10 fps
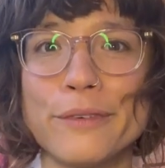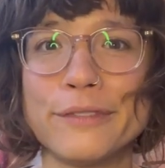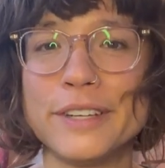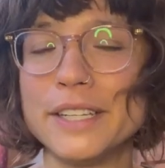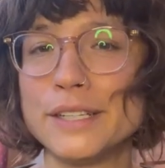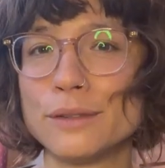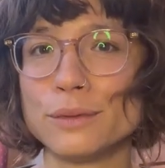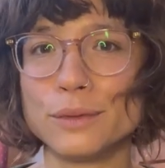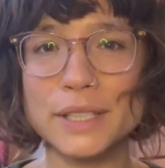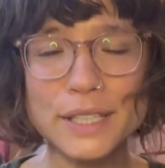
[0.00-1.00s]

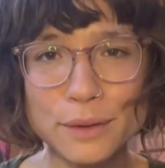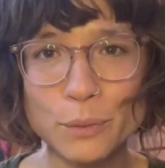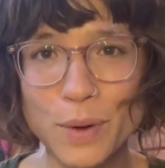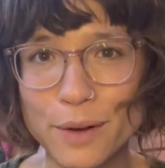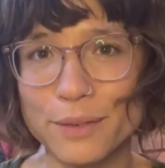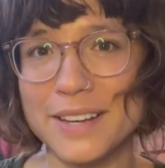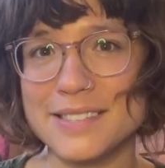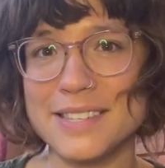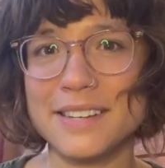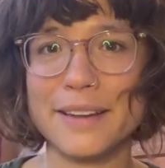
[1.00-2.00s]
feeling really well
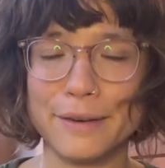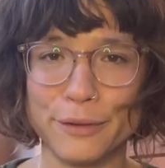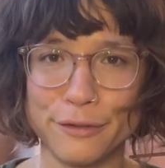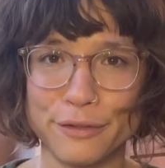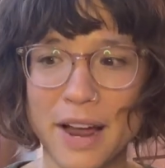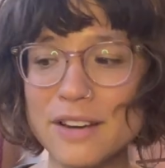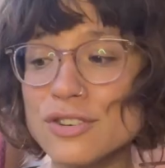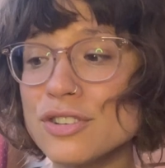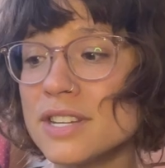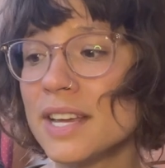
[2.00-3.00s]
rested and
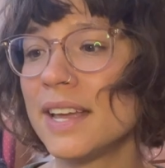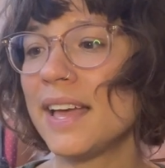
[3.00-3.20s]
refreshed